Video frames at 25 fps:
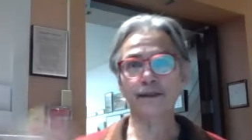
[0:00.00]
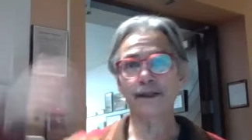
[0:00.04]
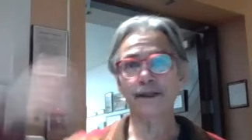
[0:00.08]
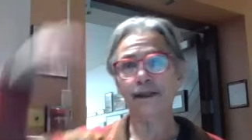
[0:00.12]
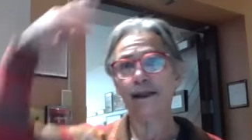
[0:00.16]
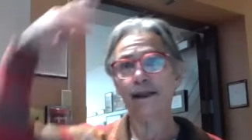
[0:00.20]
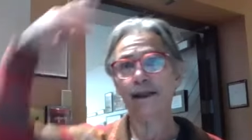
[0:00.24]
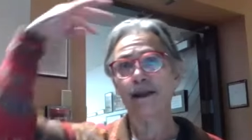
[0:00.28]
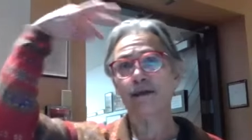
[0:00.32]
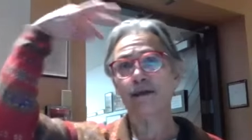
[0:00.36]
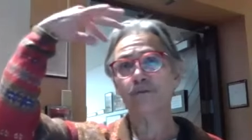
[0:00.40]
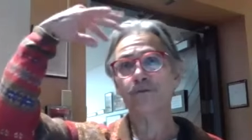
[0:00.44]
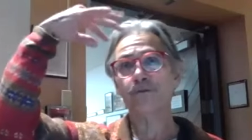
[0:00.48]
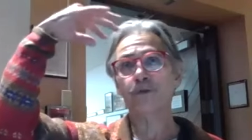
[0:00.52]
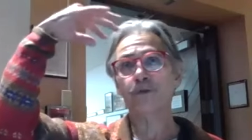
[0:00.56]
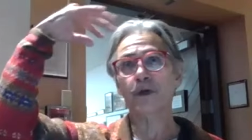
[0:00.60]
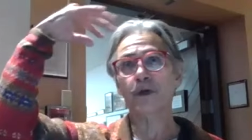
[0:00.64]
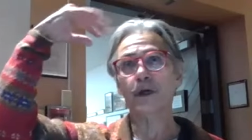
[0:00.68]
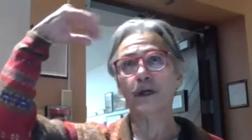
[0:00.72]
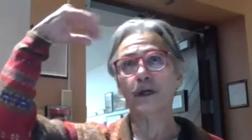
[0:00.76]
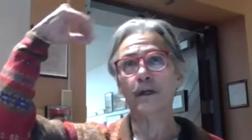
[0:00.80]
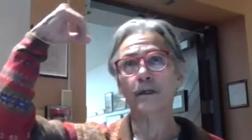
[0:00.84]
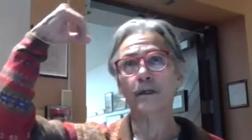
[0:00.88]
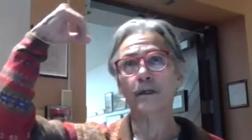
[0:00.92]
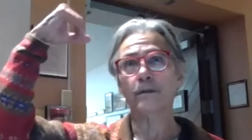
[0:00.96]
and they have
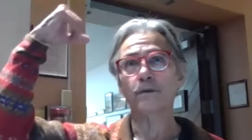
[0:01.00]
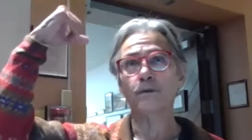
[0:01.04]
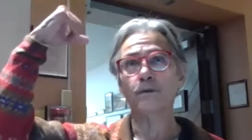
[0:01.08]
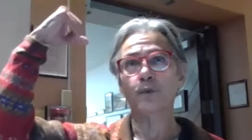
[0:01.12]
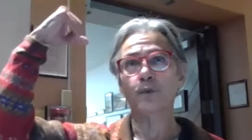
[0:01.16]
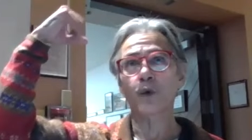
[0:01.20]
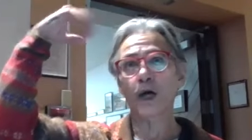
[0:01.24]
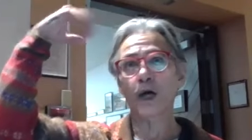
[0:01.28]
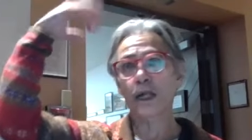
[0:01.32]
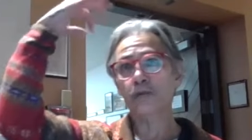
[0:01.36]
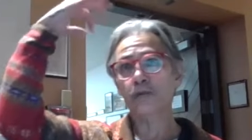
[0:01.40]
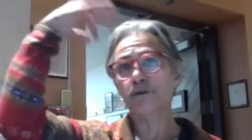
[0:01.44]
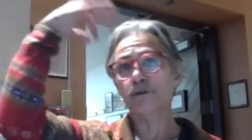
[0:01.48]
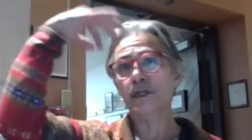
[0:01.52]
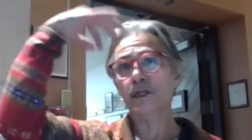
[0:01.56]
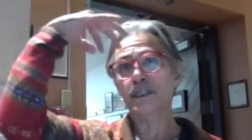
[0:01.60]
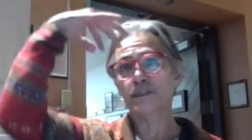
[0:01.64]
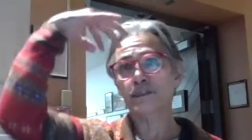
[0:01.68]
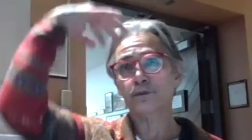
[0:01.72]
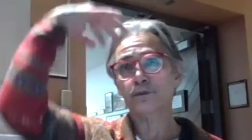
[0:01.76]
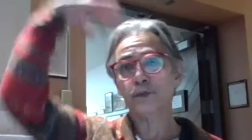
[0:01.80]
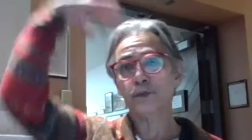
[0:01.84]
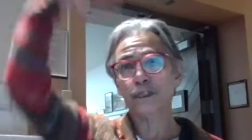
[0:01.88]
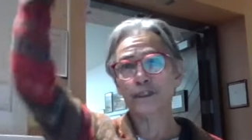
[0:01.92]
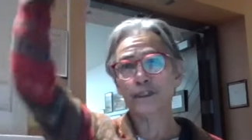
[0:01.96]
uh,
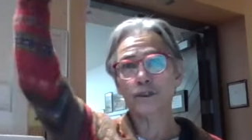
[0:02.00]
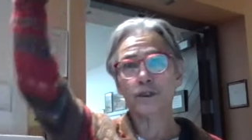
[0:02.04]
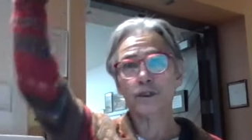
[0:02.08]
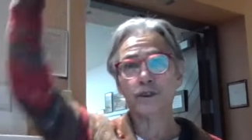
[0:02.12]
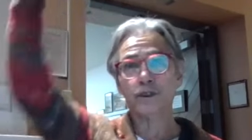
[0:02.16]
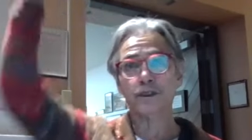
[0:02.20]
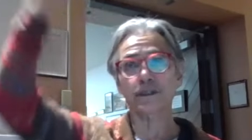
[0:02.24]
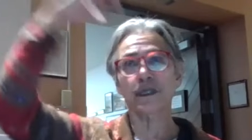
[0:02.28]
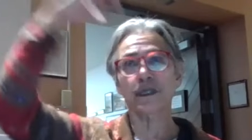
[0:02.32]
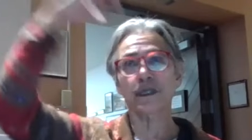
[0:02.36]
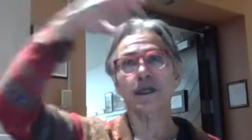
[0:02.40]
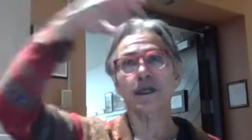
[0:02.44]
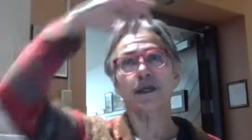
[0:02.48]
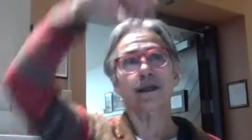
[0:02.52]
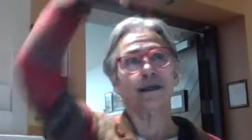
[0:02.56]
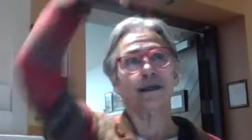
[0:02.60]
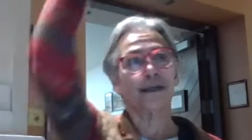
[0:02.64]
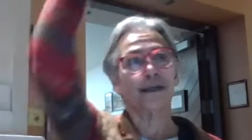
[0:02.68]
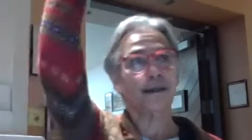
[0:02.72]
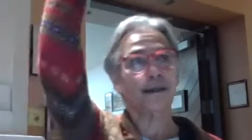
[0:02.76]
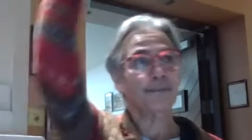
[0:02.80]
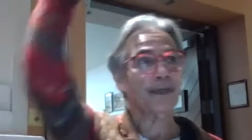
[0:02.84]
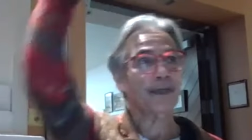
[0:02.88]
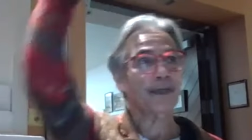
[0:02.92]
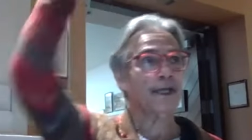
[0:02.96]
walrus whiskers
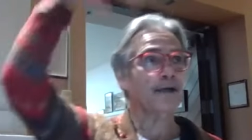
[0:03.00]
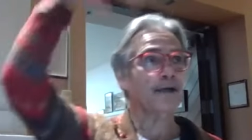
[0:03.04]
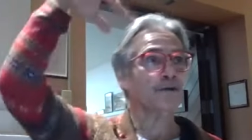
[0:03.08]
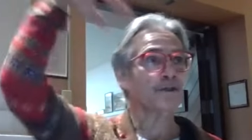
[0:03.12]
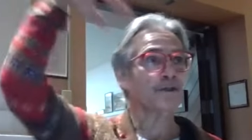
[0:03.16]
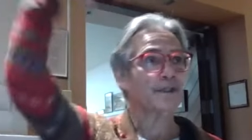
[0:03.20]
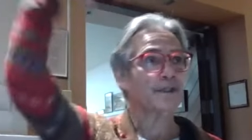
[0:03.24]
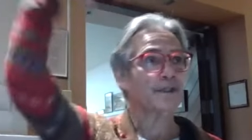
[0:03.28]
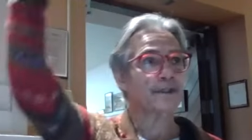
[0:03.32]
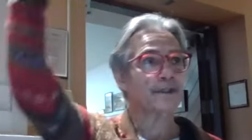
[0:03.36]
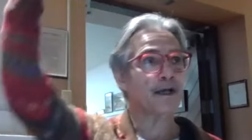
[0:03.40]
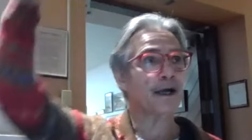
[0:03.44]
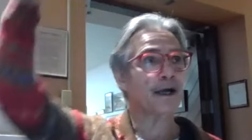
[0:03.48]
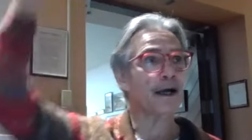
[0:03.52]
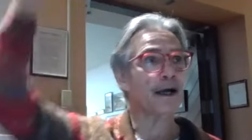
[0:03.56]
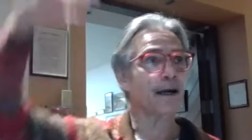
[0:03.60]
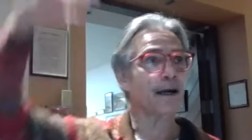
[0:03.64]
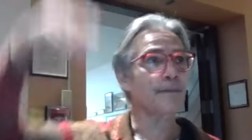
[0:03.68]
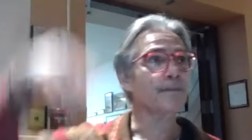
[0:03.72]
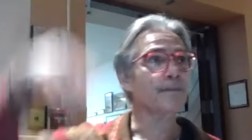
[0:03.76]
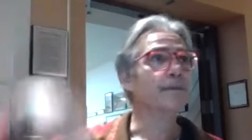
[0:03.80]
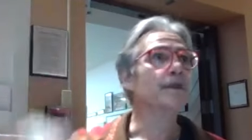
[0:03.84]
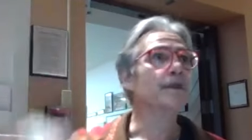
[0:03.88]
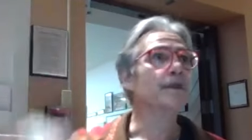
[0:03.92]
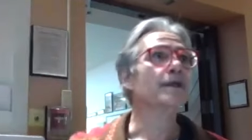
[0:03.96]
coming out the
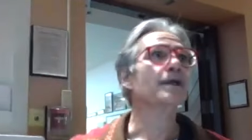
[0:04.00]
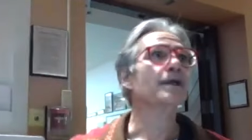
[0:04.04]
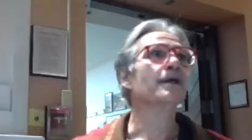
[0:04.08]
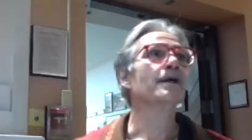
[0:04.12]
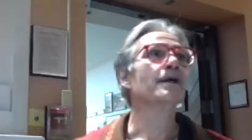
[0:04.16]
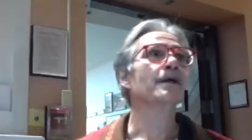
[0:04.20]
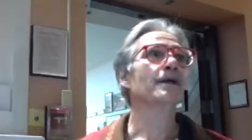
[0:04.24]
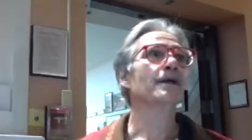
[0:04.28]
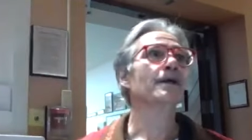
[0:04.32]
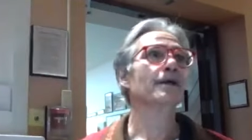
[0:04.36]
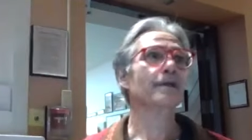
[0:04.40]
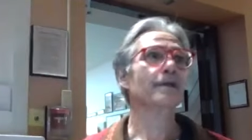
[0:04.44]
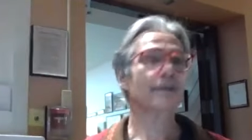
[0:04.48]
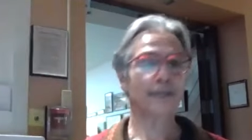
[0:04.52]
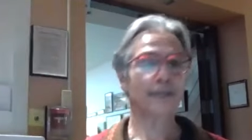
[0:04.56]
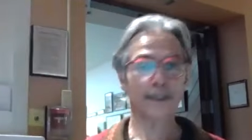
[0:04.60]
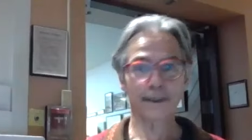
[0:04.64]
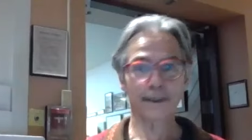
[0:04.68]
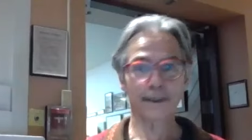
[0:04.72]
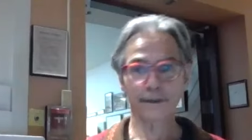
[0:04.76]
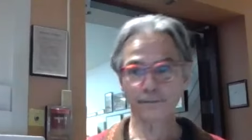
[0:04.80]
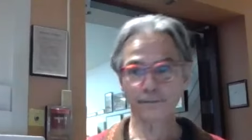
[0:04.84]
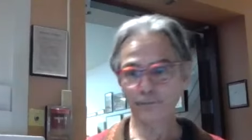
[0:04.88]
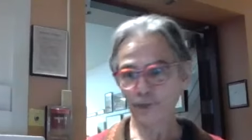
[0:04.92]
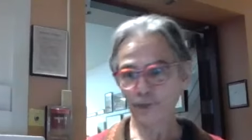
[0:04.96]
top
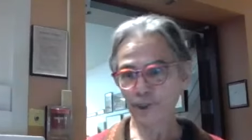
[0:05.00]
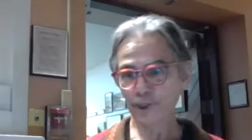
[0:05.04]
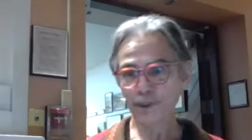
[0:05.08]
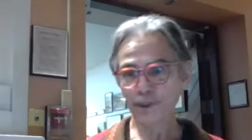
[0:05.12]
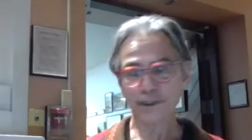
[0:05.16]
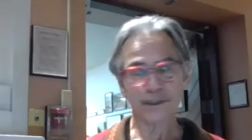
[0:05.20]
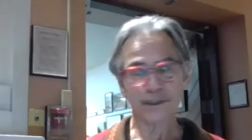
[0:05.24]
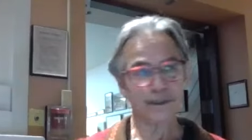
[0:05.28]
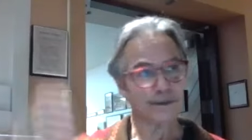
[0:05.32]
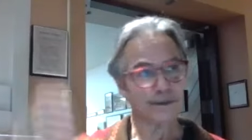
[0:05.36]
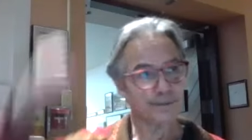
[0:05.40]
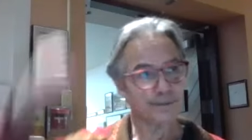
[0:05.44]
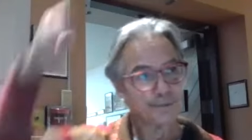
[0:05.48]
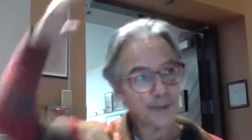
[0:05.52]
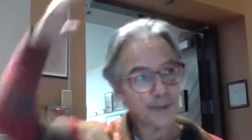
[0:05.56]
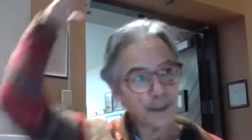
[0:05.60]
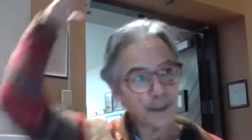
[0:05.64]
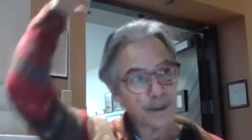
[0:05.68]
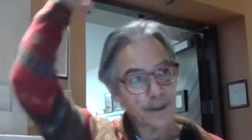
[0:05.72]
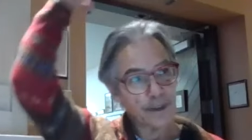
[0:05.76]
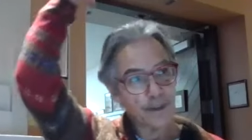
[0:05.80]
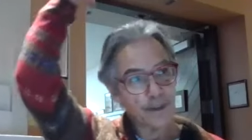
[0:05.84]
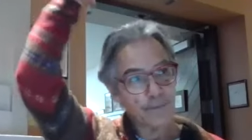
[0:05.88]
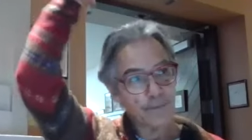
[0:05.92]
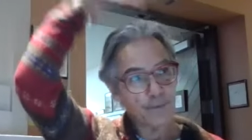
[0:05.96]
they used to
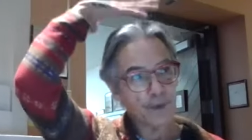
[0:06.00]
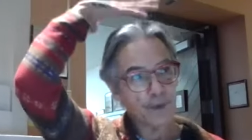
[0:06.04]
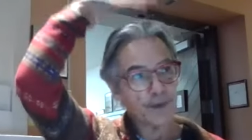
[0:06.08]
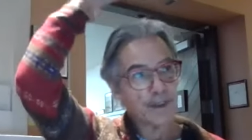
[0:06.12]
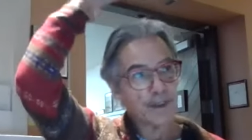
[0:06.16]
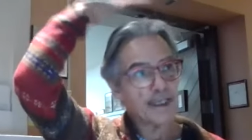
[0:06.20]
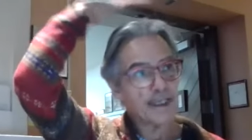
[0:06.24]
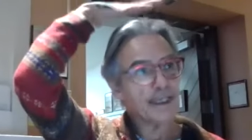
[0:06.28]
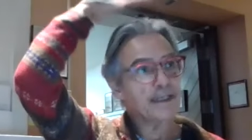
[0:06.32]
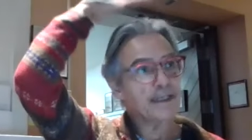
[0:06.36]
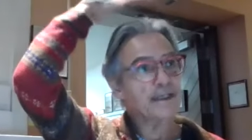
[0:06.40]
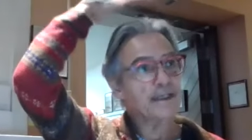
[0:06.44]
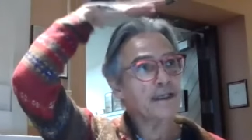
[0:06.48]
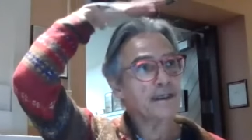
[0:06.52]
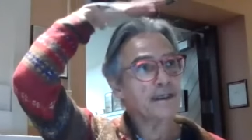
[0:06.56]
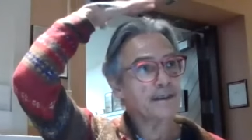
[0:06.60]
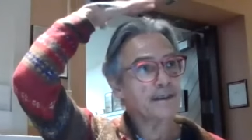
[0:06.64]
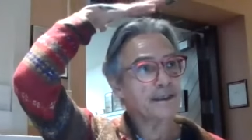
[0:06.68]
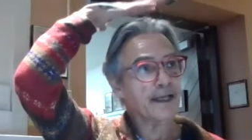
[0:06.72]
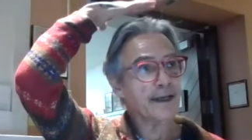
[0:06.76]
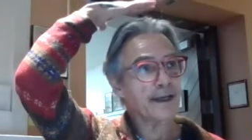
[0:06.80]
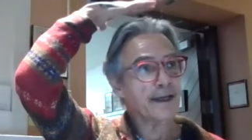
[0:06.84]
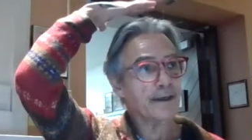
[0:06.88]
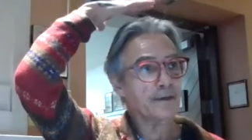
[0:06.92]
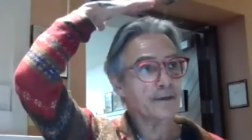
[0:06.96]
fill them with
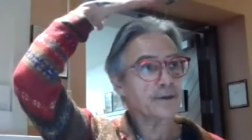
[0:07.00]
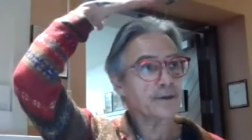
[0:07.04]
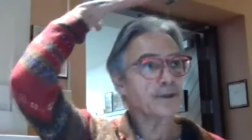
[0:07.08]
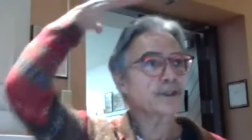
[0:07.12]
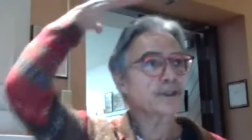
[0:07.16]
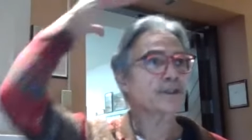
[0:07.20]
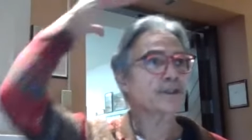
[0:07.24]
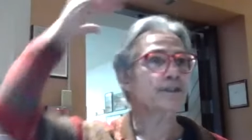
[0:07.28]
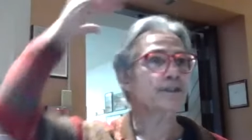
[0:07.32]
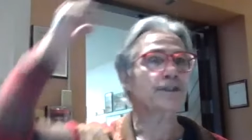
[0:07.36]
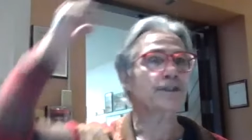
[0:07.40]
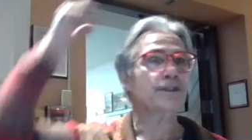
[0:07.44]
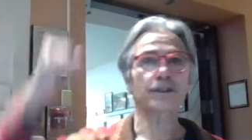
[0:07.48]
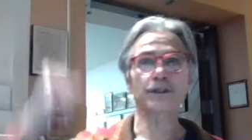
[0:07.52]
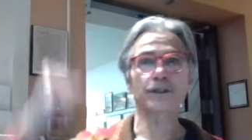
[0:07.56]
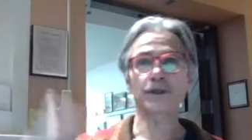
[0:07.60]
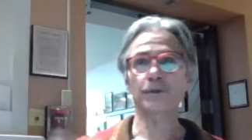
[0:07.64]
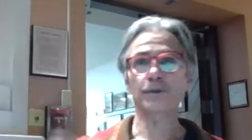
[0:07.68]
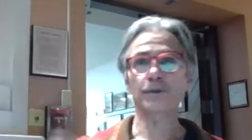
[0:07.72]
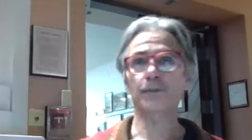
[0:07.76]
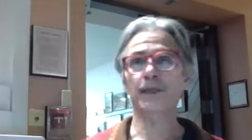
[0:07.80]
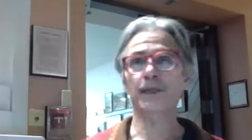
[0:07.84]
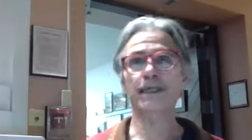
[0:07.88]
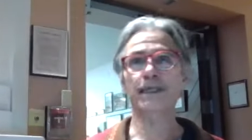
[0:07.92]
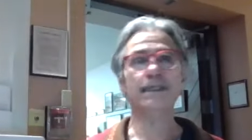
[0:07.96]
eagle down to
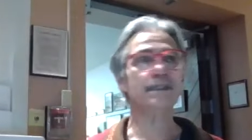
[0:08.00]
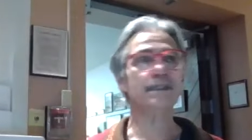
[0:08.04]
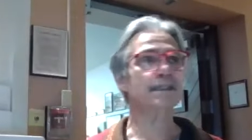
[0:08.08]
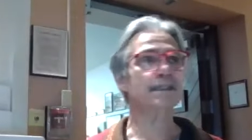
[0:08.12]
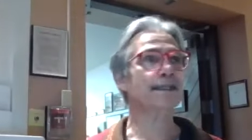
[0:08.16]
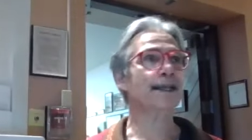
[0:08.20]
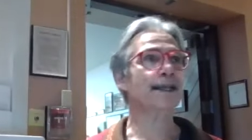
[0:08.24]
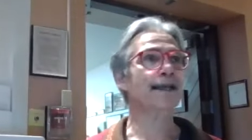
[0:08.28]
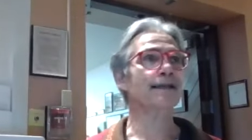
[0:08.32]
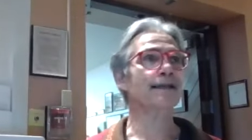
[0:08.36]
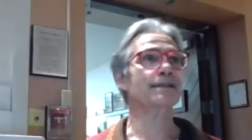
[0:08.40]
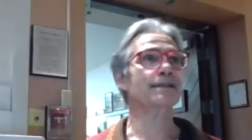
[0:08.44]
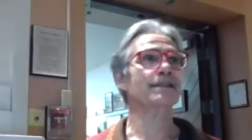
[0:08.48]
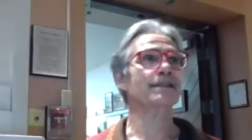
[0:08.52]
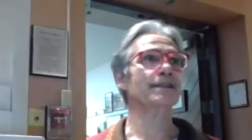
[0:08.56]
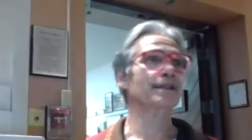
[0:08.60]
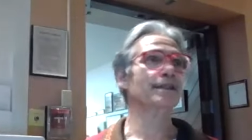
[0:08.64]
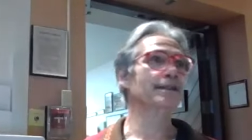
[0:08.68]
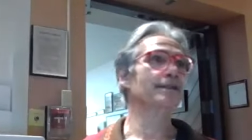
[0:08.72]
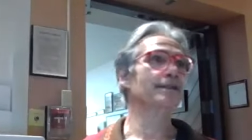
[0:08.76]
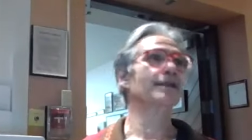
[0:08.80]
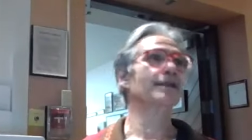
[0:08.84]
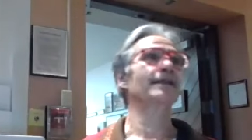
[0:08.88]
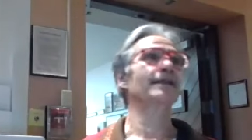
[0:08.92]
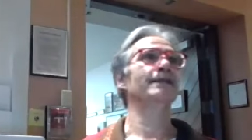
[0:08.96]
do peace dance
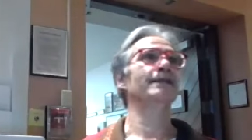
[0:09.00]
and,